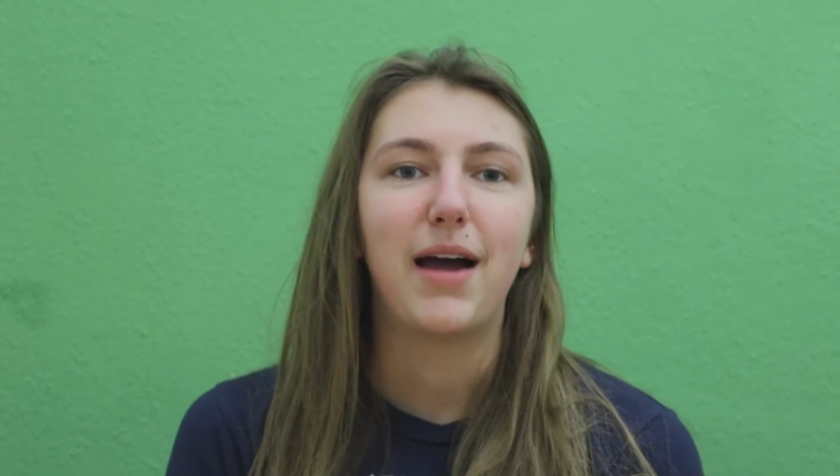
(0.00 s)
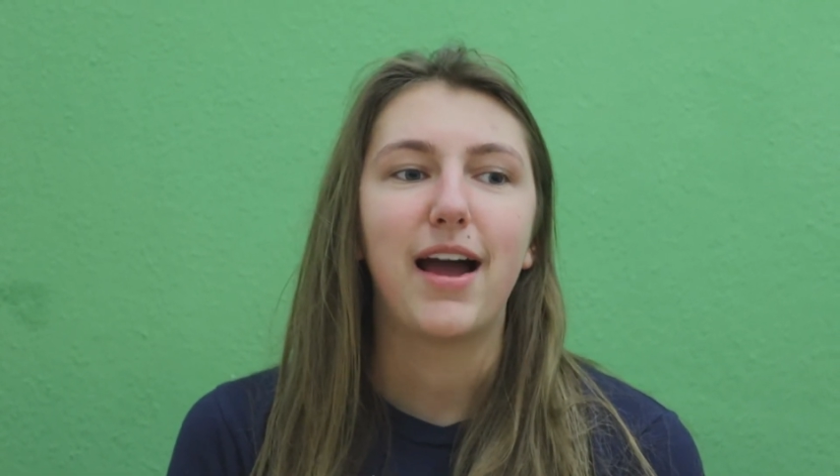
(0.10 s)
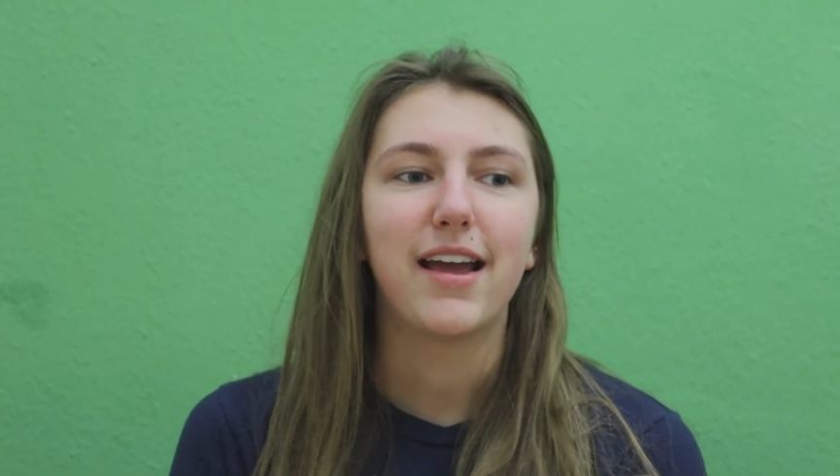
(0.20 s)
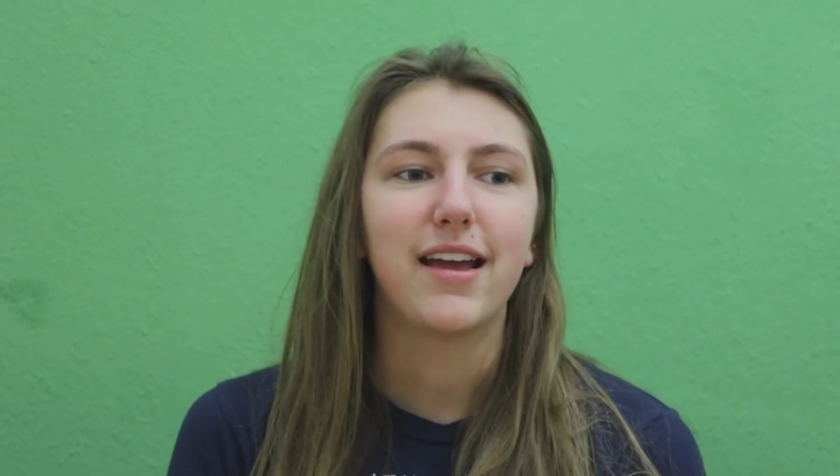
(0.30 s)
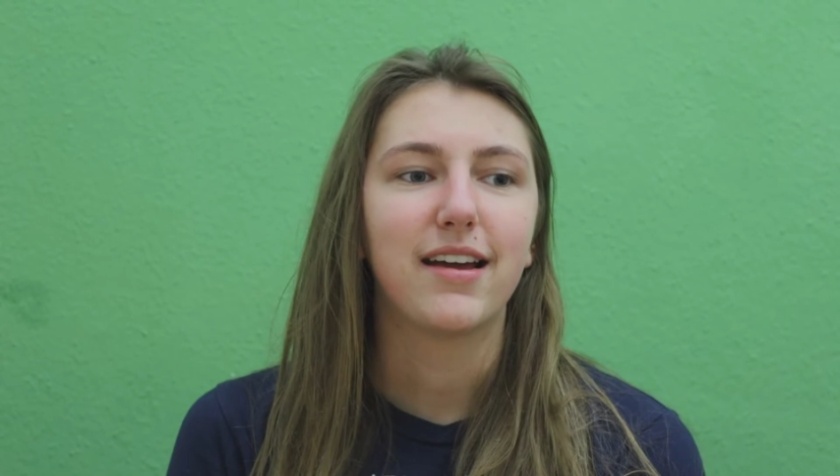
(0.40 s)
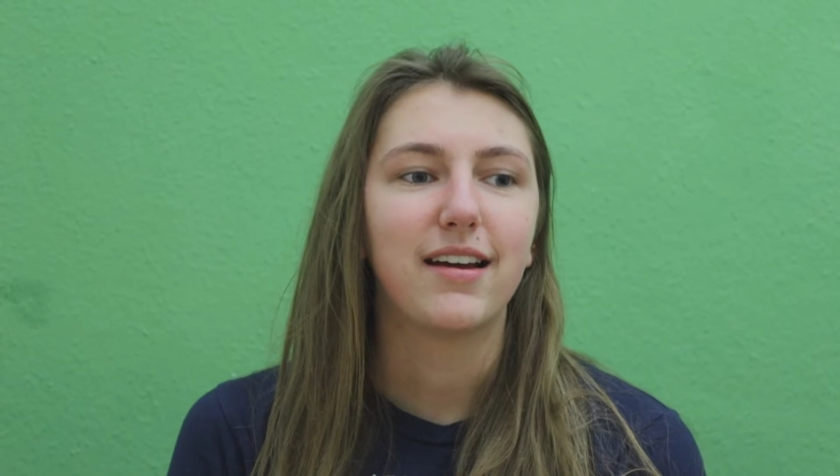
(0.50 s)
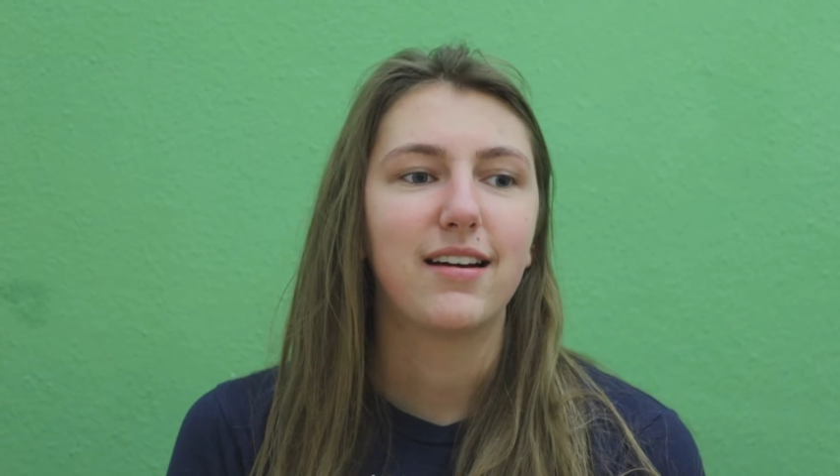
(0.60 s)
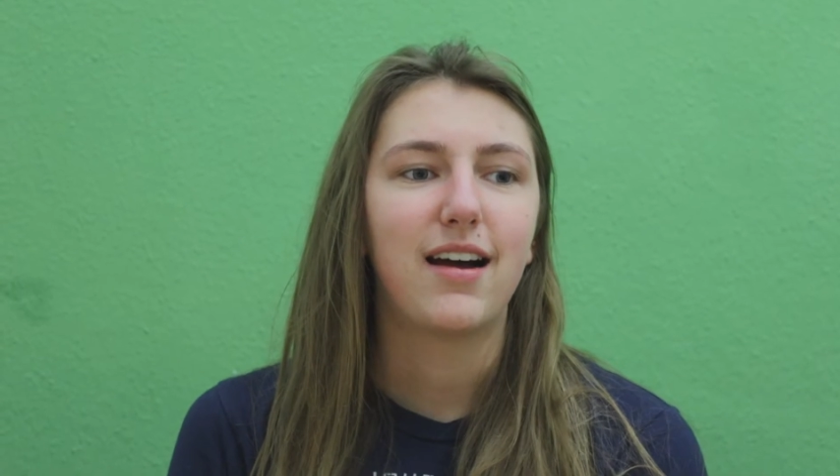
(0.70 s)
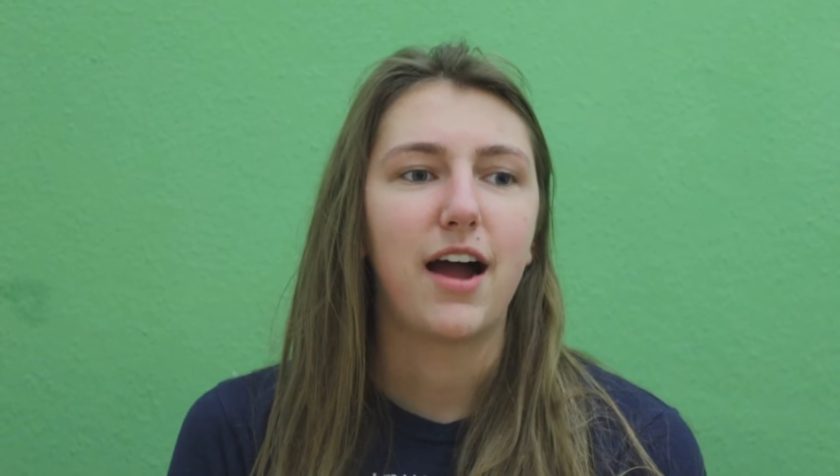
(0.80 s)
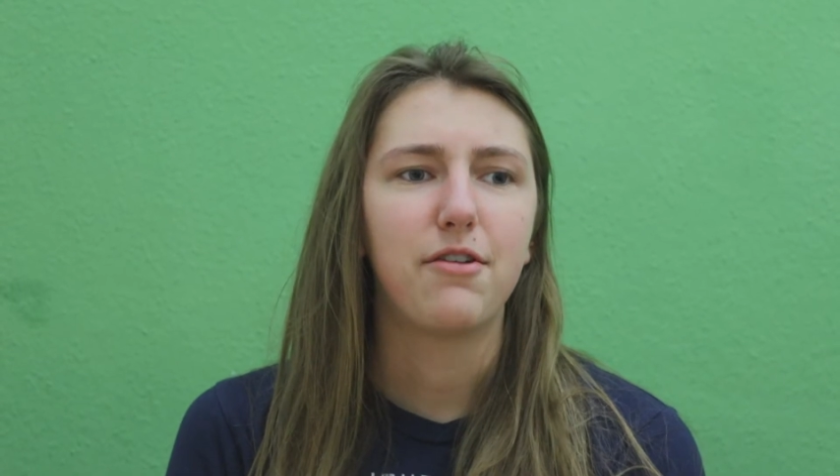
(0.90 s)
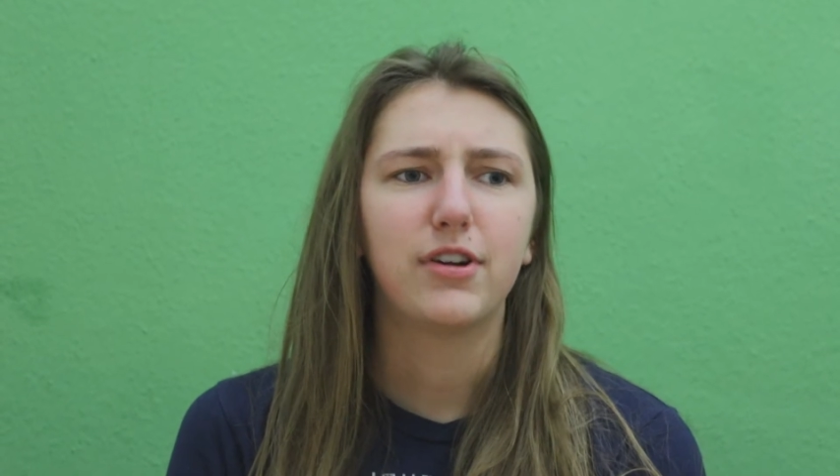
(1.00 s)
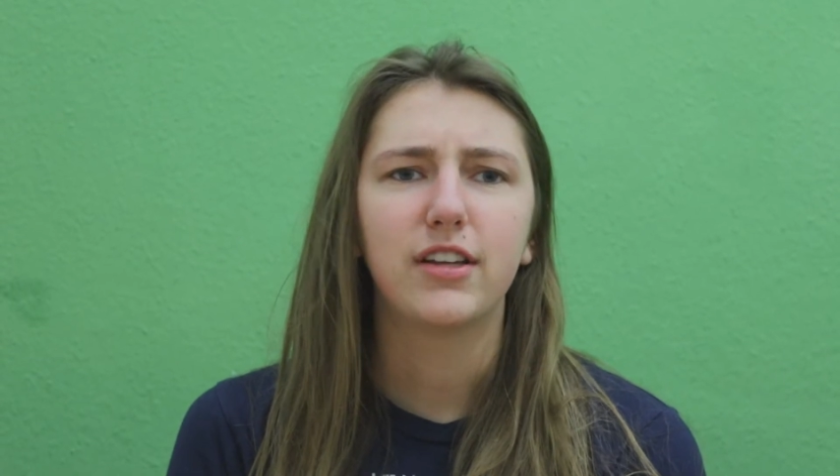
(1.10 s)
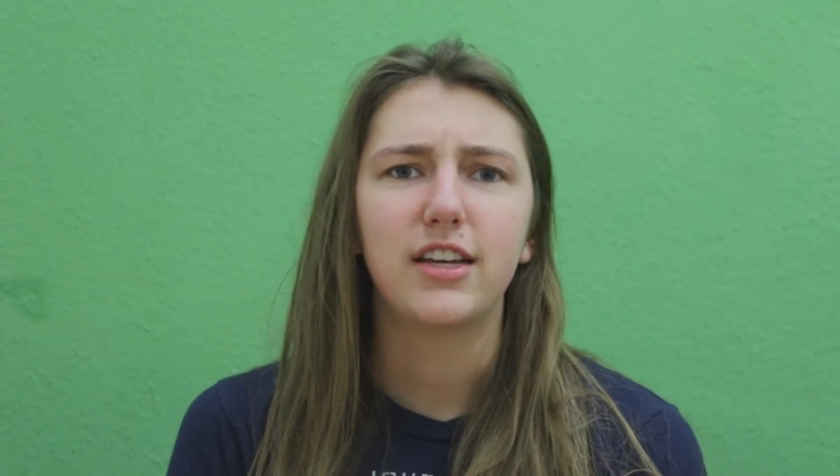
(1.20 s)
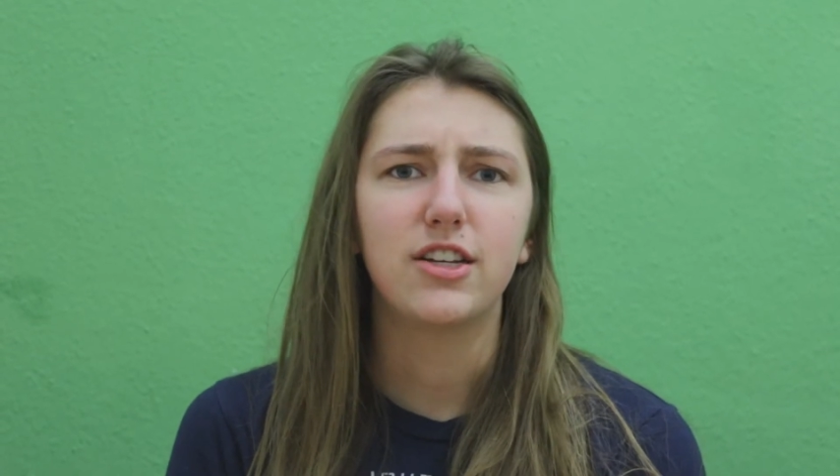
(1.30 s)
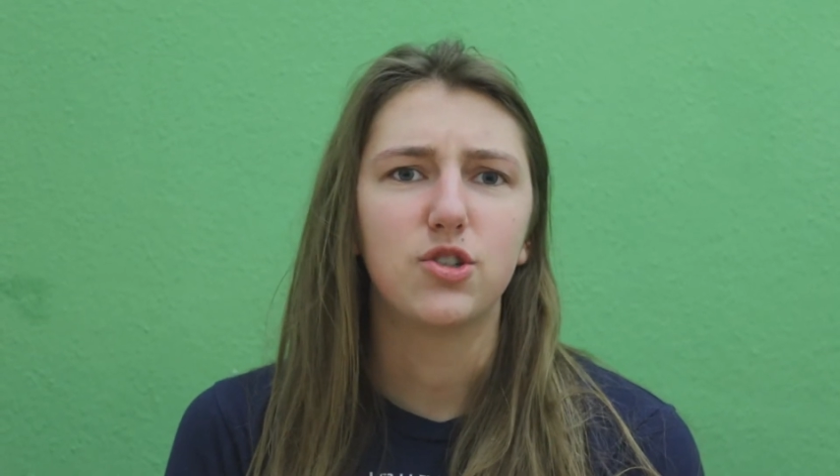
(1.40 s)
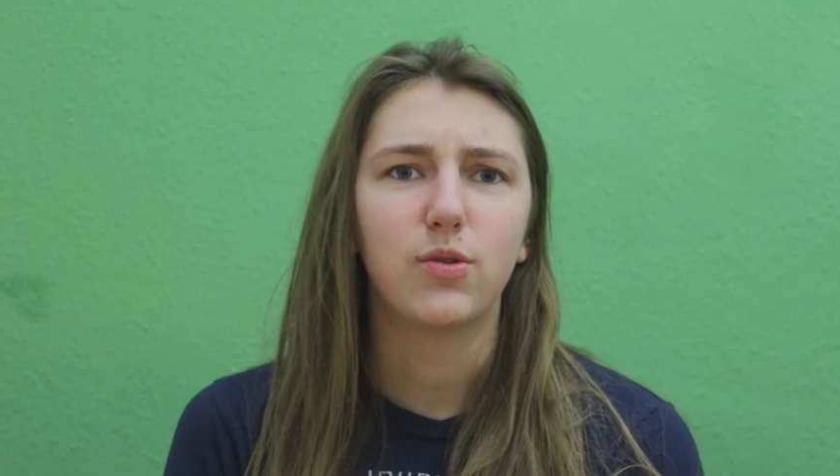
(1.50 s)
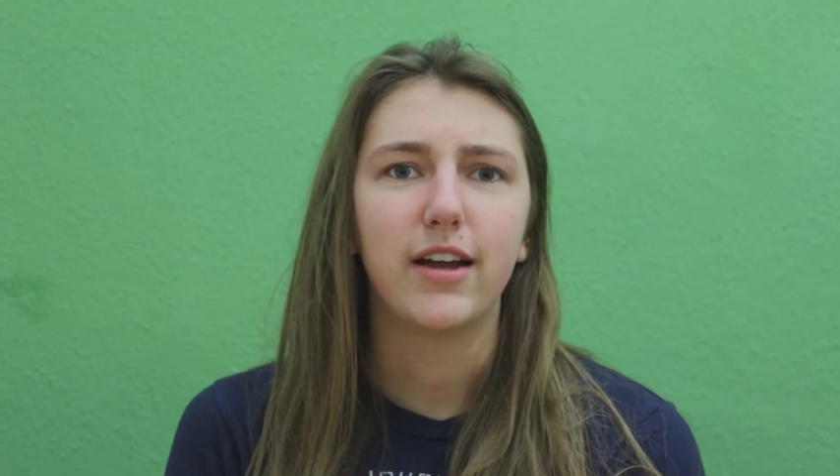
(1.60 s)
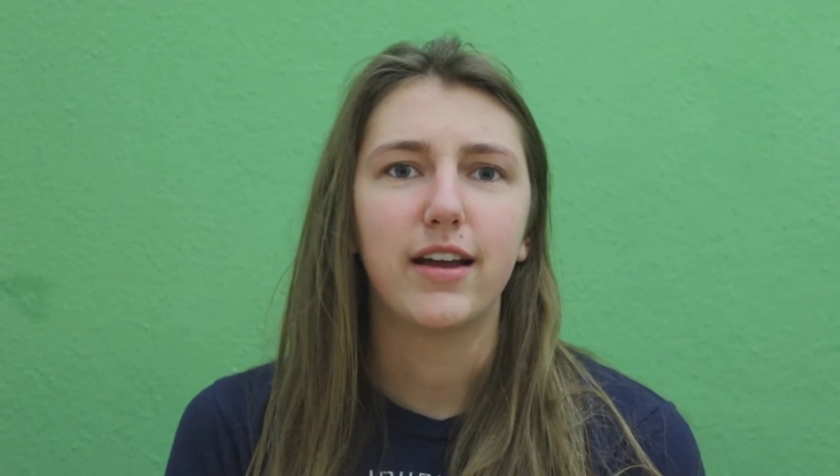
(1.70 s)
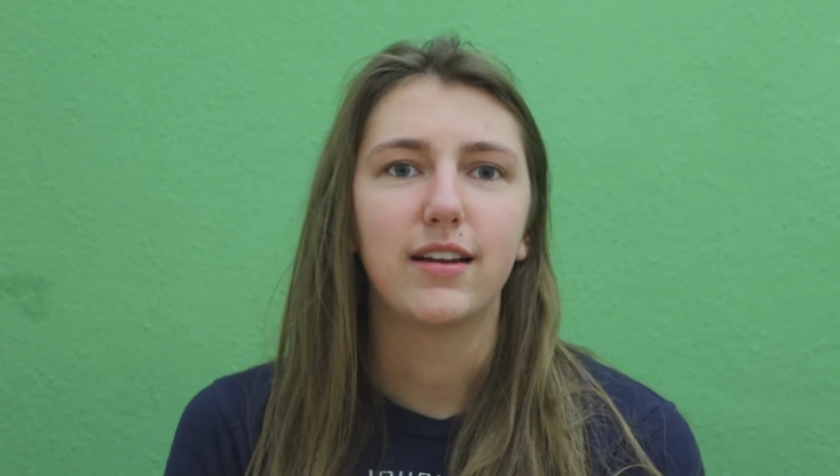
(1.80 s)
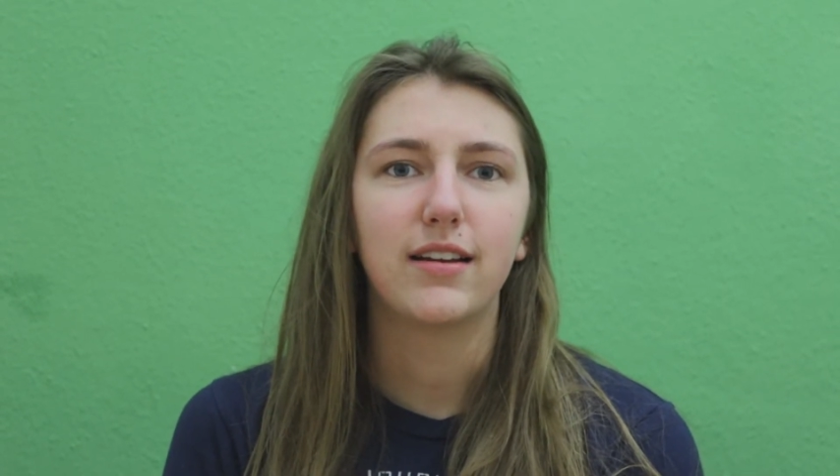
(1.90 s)
I really
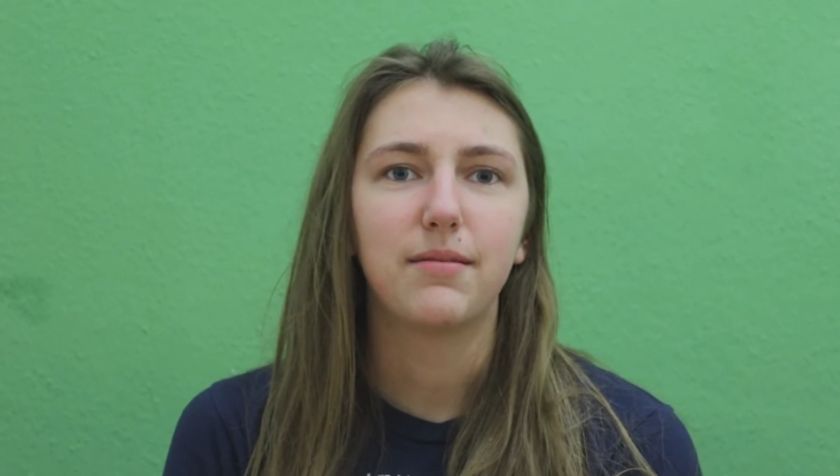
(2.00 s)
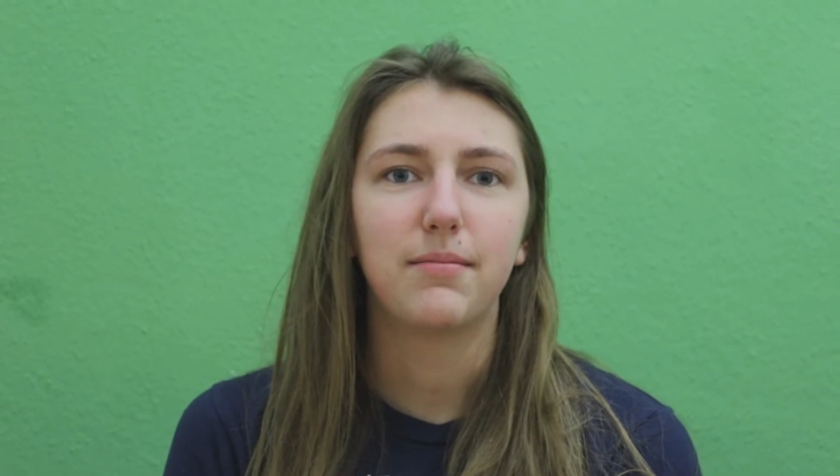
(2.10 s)
enjoyed